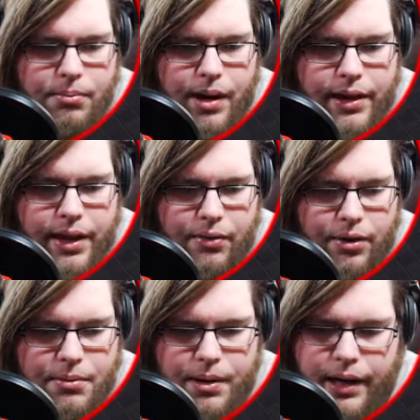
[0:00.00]
mind that
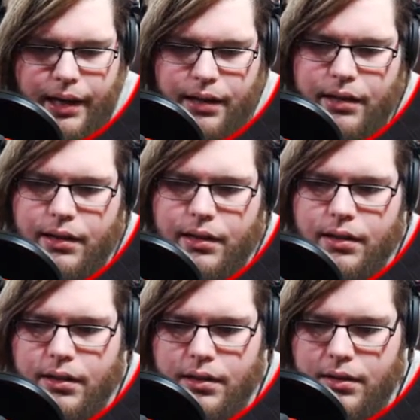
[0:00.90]
one bit.
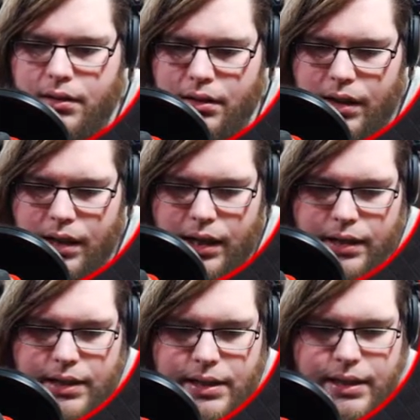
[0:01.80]

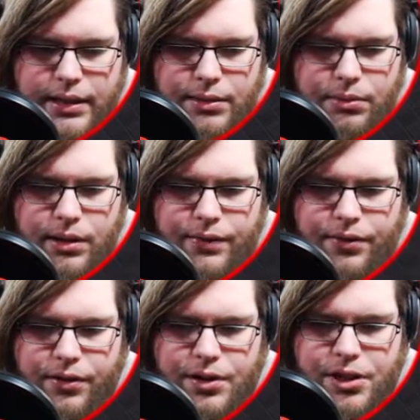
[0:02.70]
Let's see. So we're looking
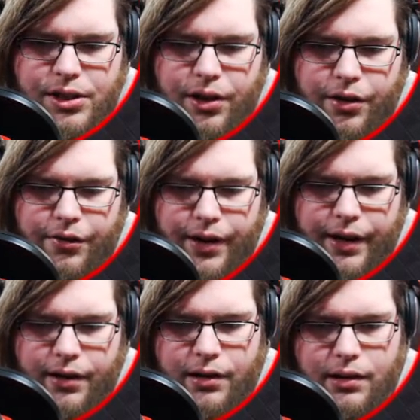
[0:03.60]
for a stove
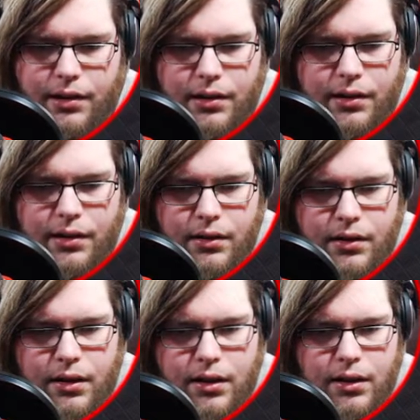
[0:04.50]
now.
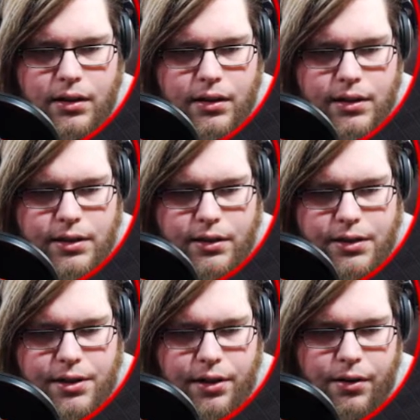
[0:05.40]
So our
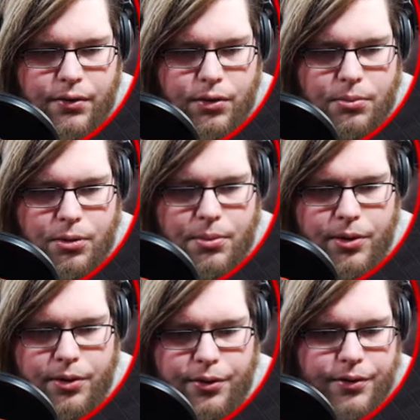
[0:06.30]
stove, we'll
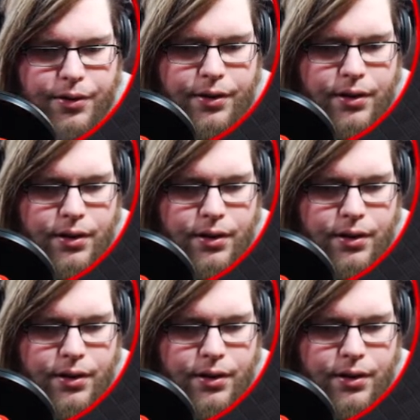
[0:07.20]
remove